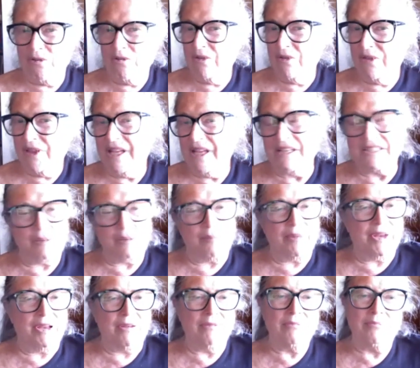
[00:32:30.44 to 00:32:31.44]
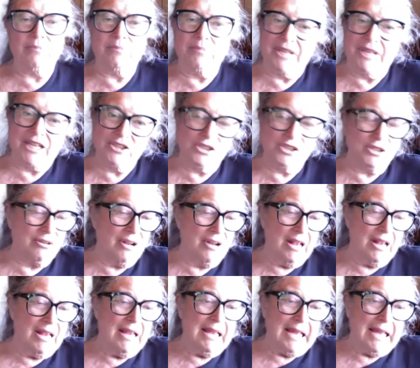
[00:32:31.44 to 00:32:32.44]
thing is about pleasure,
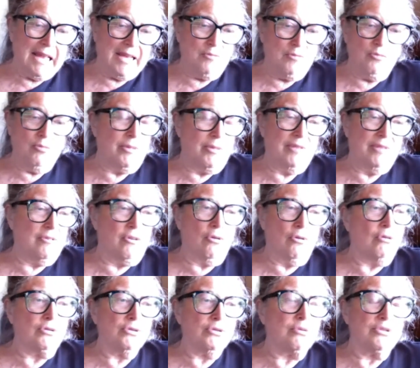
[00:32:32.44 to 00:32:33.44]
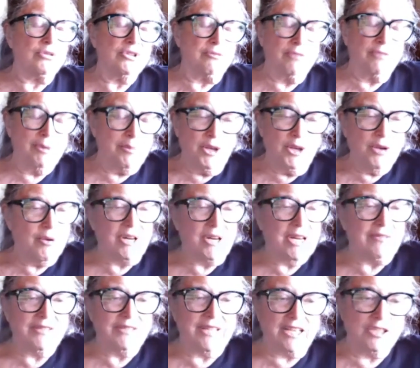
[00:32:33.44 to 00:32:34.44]
and, and there are all sorts of women you can
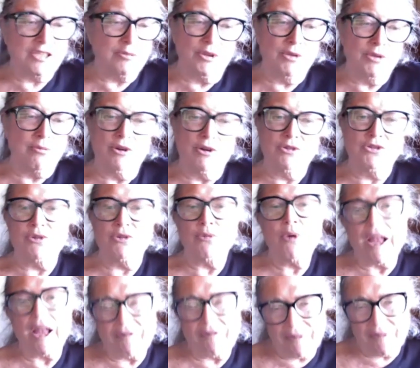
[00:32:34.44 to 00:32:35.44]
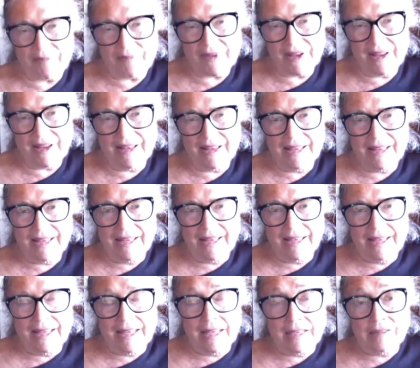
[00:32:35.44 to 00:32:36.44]
have sex with who aren't your wife.
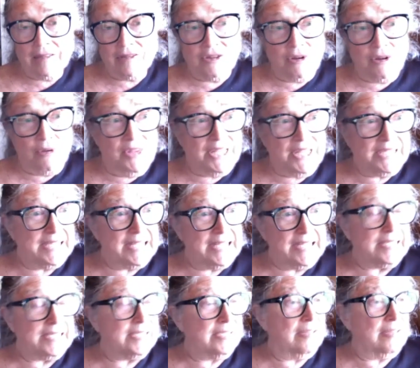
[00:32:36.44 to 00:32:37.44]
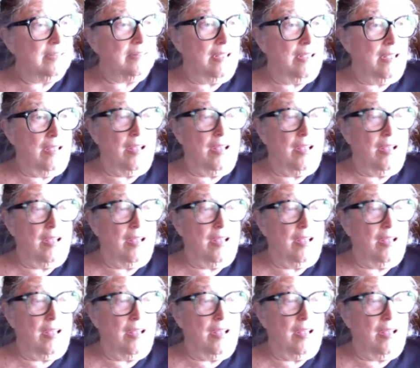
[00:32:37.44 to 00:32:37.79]
So this is a